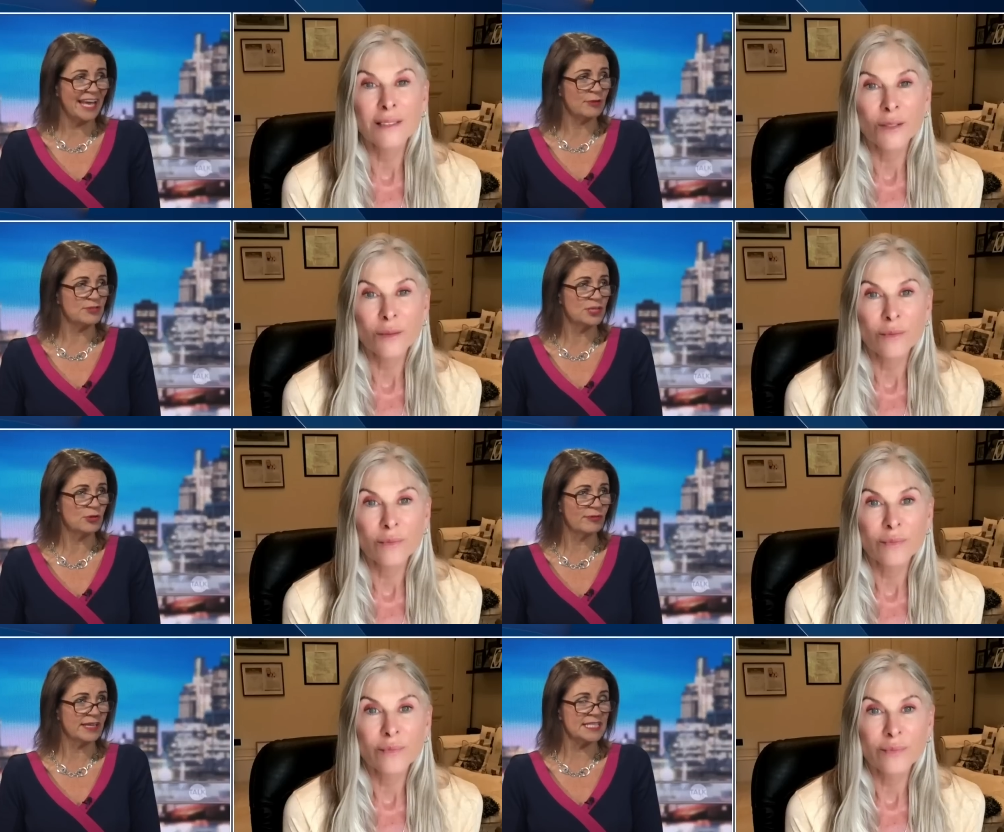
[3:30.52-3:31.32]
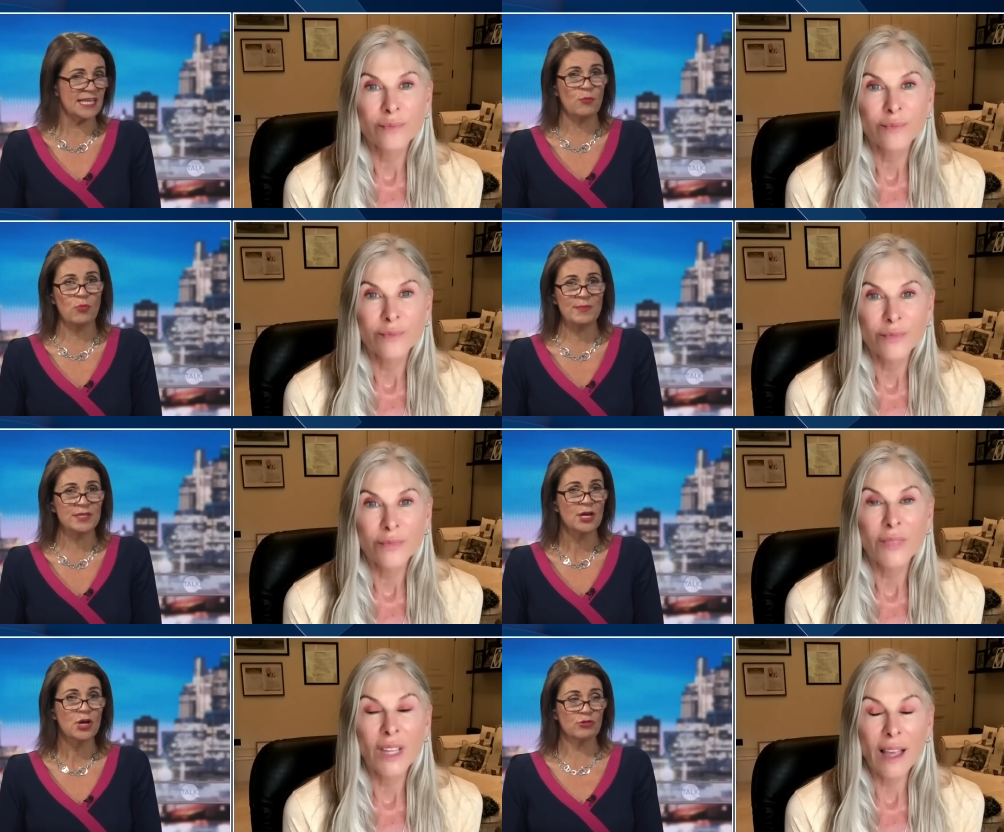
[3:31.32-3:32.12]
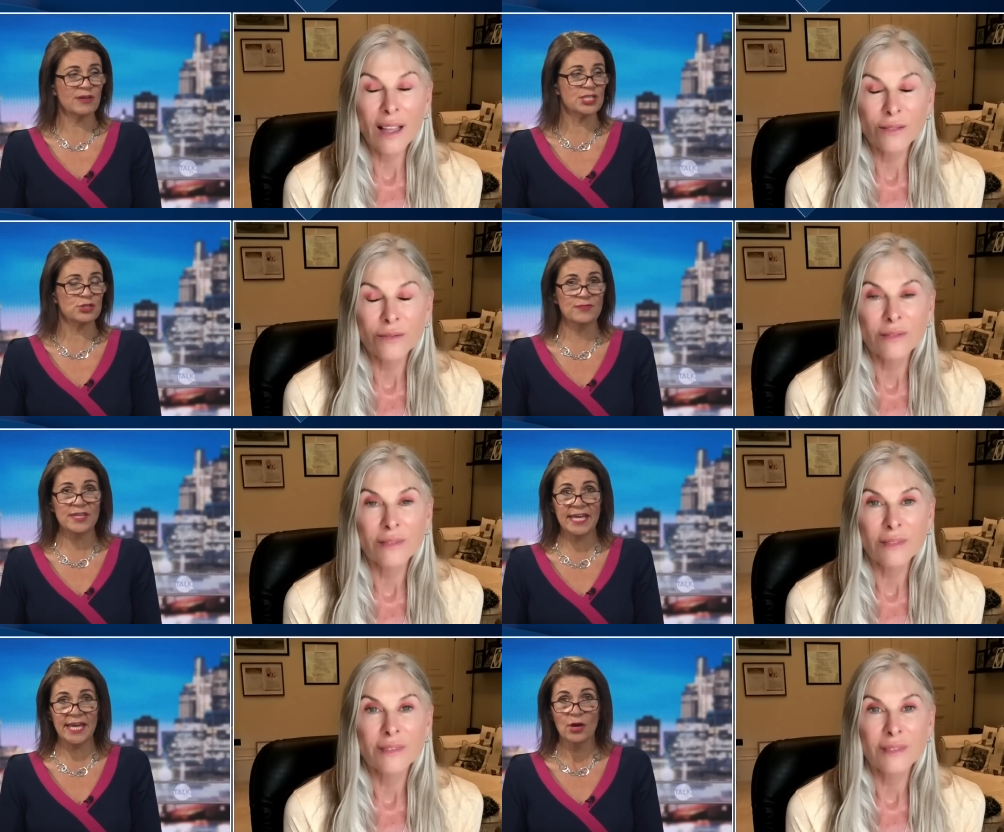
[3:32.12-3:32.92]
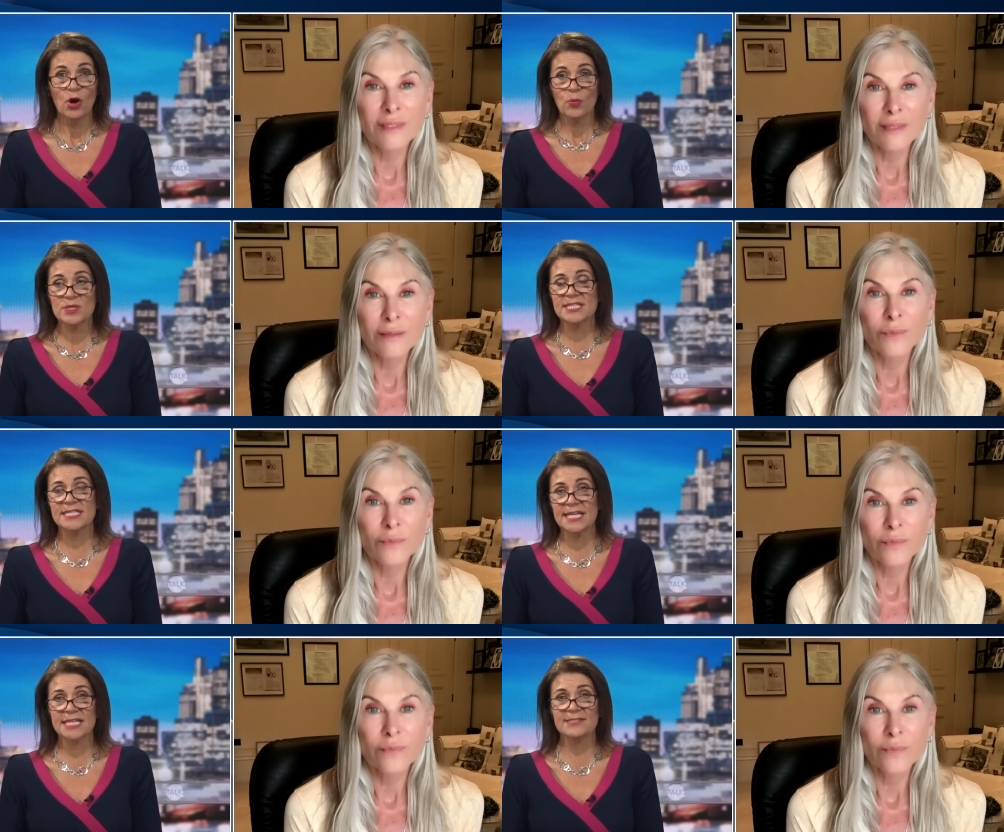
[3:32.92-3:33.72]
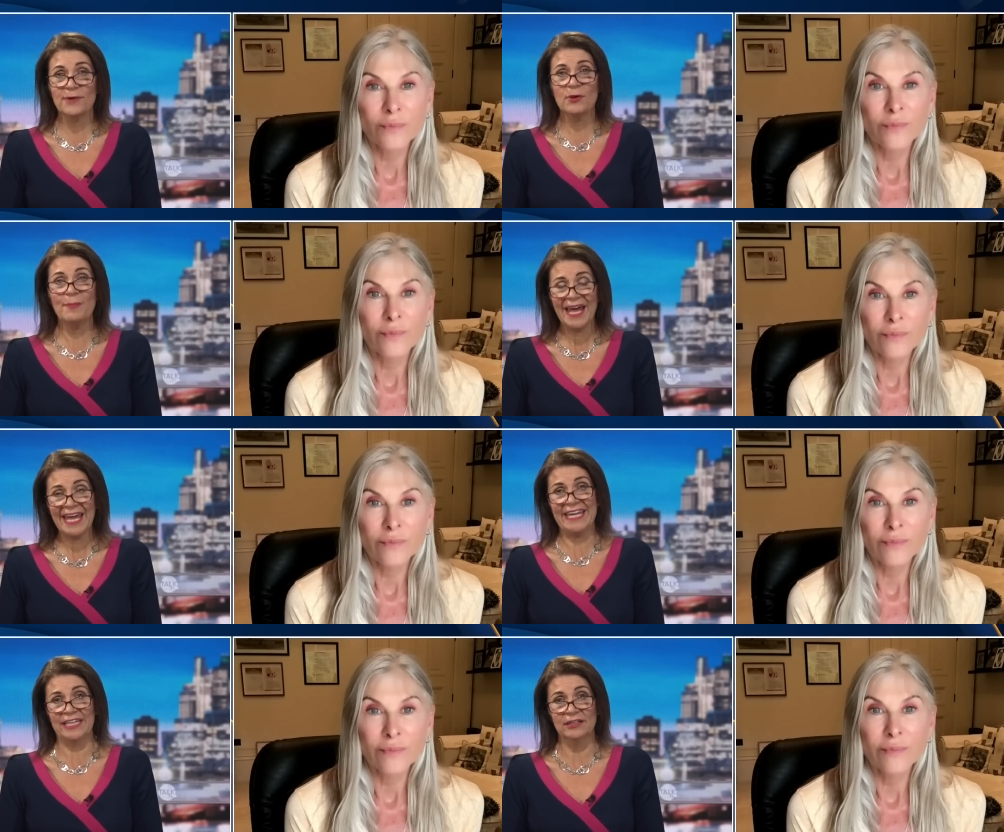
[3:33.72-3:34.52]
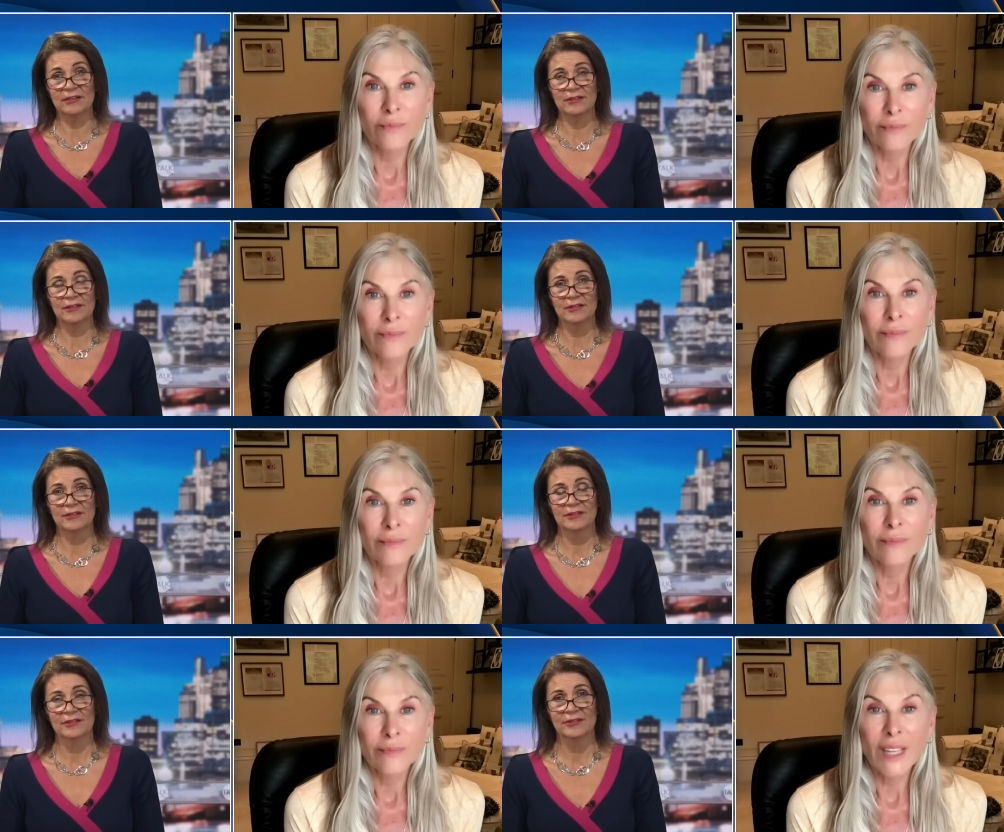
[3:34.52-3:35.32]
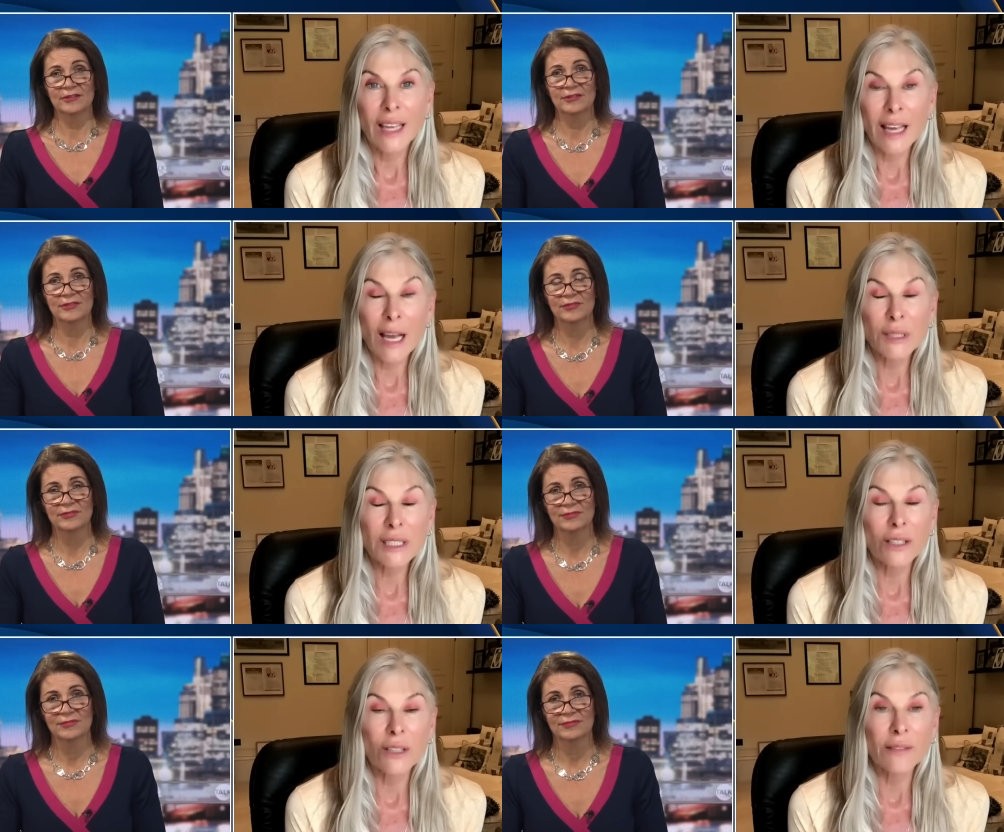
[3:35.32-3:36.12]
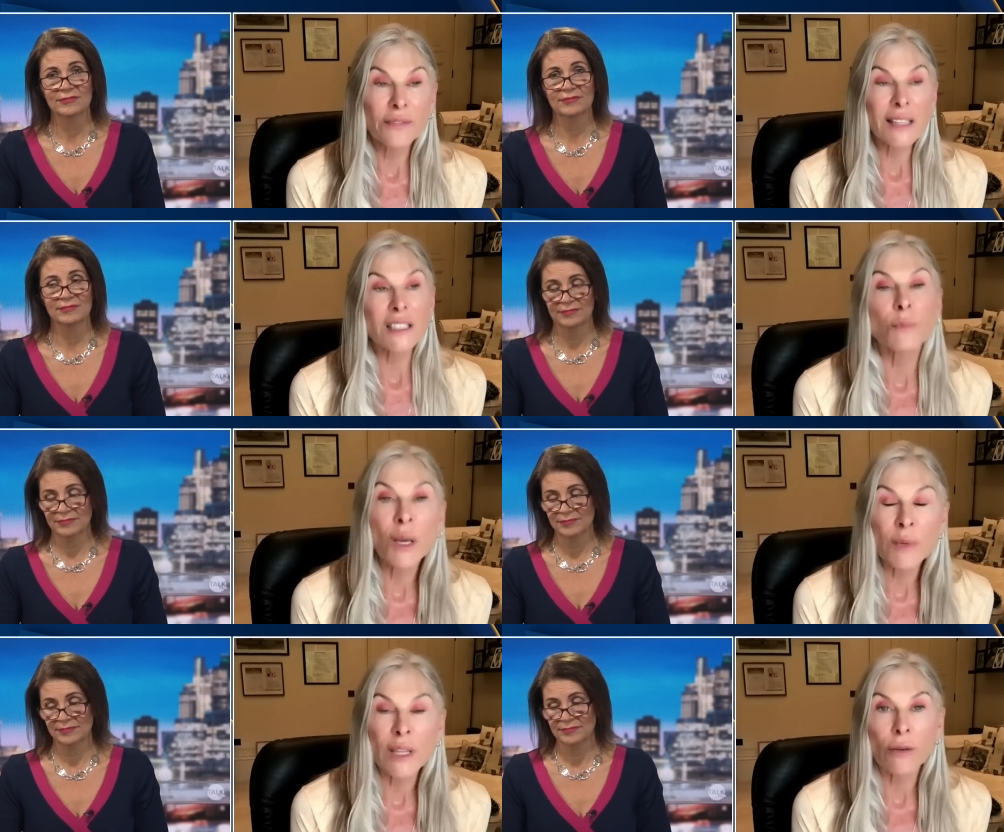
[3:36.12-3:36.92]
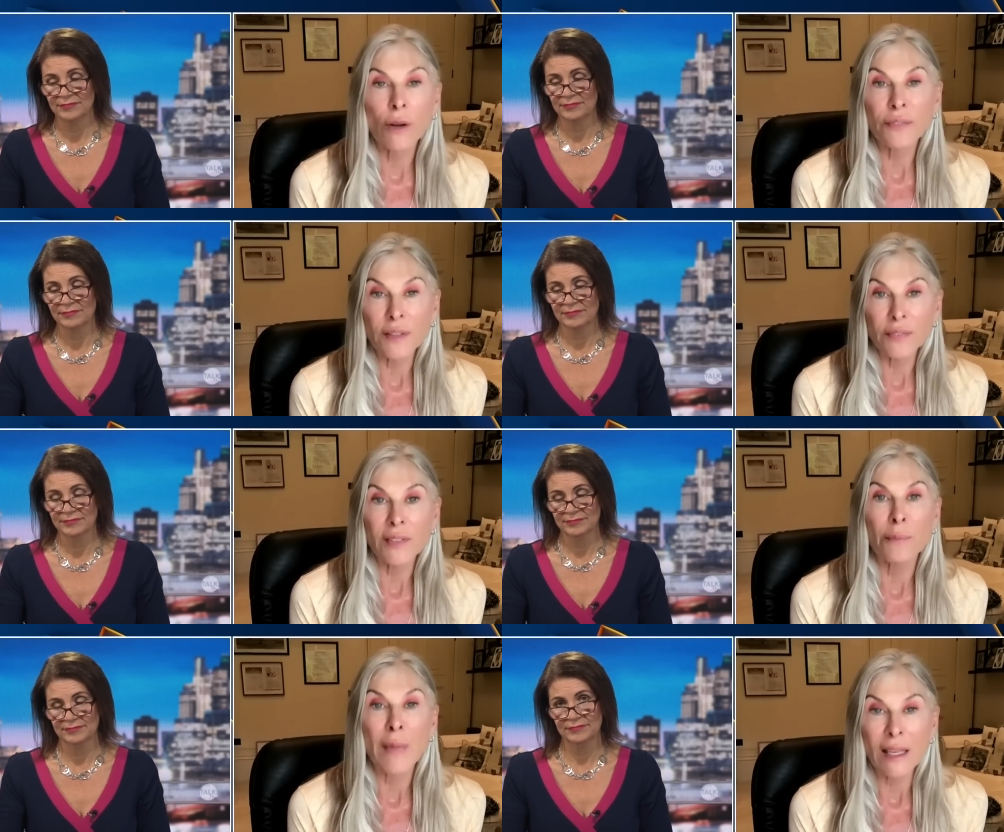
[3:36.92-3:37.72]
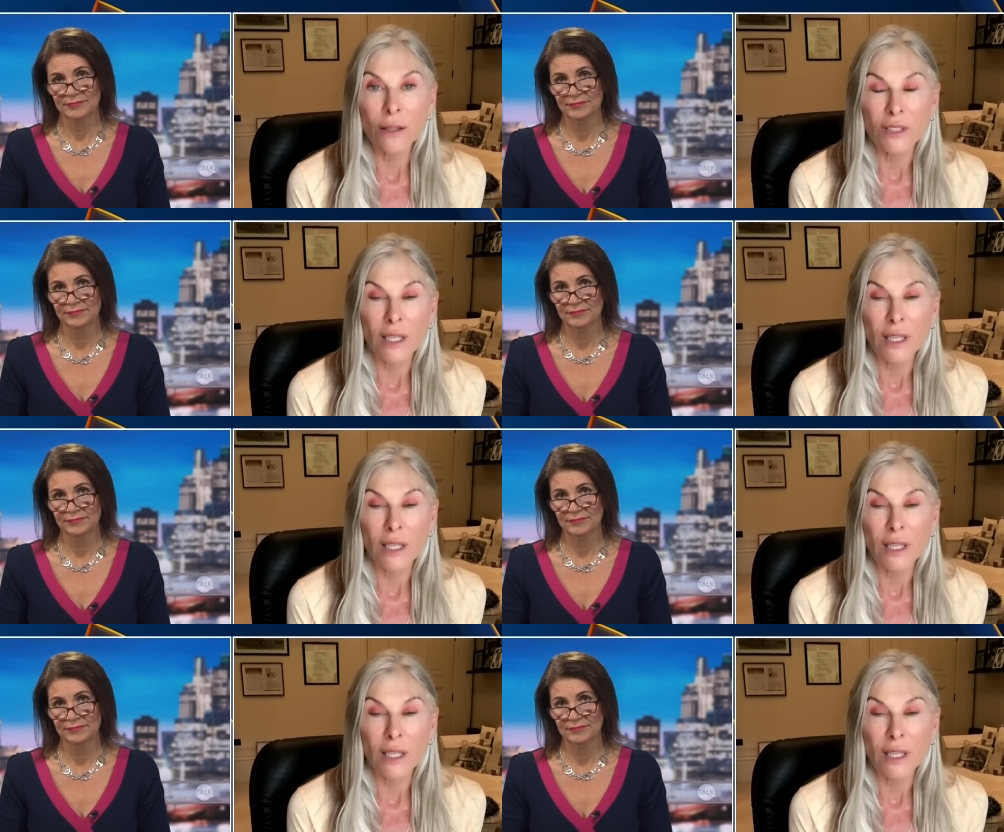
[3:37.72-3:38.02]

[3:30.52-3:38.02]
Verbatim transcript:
Speaker 1: County Cricket's Their Women Cricketer of the Year was a six foot man.
Speaker 2: Yeah, absolutely. In fact, at the moment, there are 50 males